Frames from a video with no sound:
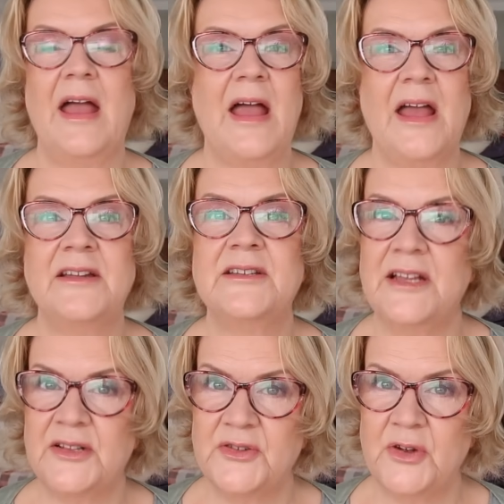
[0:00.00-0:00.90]
And
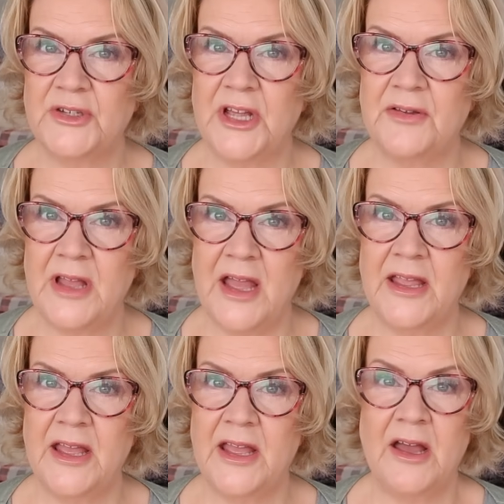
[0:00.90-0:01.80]
it's not
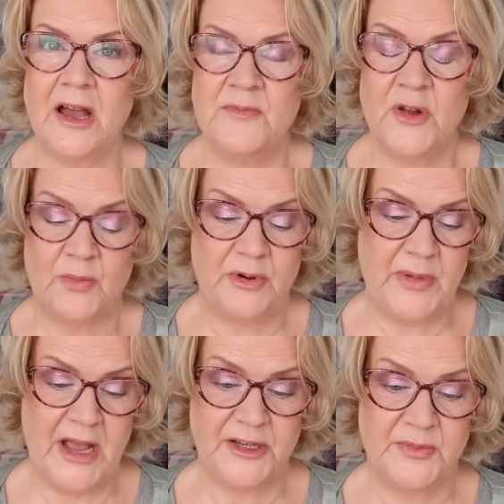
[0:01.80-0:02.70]
okay here. I'm not
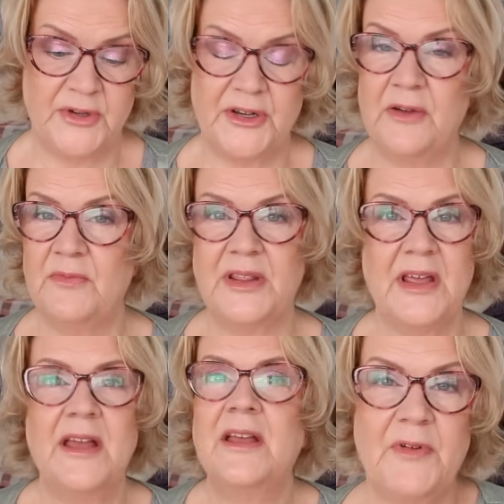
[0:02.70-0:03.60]
prepared to put up with it.